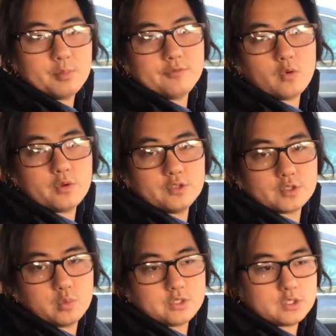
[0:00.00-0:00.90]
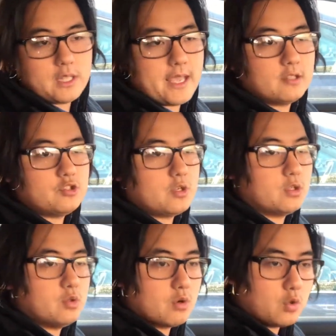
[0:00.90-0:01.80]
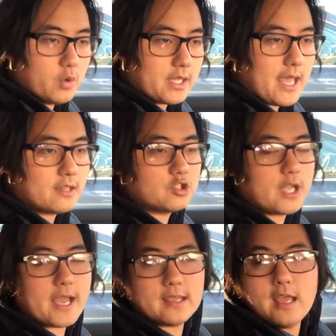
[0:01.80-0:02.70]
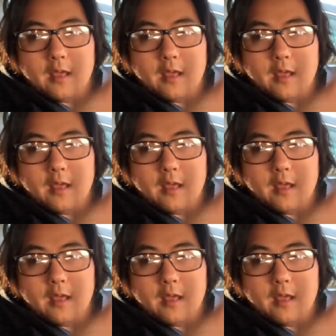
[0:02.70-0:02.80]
Before you switch lanes, you can do a quick head check,